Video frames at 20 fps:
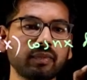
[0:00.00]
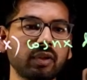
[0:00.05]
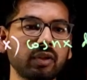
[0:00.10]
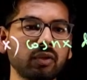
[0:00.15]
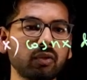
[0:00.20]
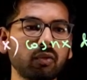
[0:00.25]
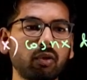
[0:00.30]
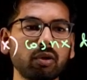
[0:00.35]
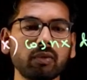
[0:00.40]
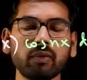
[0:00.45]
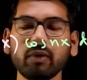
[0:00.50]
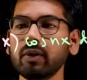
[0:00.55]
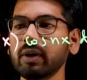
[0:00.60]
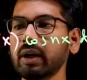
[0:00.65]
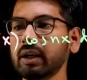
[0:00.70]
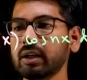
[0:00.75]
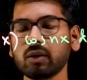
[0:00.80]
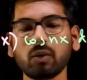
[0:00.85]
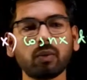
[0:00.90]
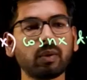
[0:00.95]
So what will you
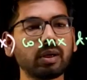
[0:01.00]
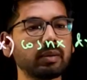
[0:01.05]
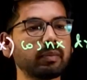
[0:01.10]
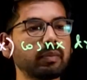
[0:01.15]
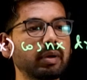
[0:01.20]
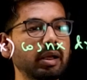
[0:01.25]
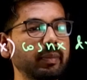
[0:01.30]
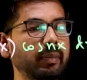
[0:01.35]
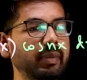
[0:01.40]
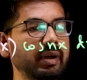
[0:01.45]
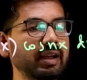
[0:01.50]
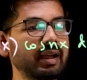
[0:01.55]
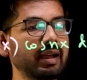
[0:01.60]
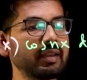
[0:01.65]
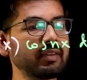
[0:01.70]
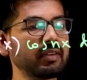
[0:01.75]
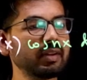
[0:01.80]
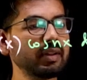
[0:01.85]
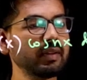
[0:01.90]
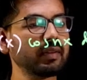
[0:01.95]
get? 1 by pi
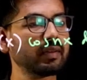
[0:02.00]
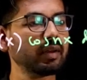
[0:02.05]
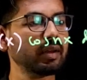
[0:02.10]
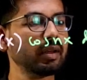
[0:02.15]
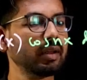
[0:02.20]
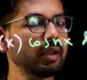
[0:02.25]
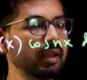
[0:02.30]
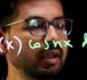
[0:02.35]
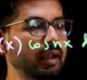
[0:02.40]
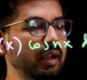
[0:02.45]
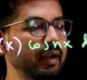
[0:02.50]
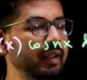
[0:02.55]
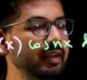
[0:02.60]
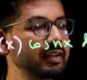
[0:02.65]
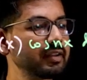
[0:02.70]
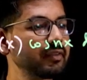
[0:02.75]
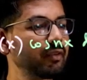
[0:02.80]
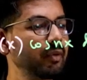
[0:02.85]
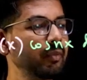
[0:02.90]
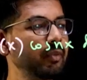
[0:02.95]
as it is,
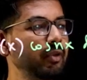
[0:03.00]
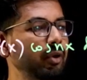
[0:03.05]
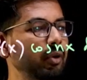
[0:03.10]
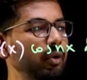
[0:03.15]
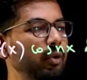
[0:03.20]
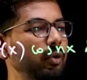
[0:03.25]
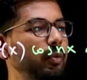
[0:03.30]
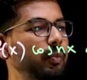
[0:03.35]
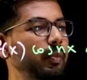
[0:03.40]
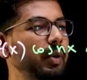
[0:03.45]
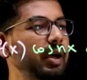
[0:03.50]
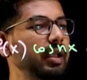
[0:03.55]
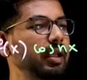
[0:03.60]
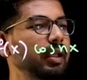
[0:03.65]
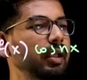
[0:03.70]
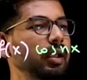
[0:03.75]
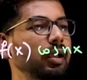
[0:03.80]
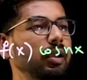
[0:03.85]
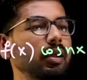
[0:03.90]
integration from 0 to 2 pi.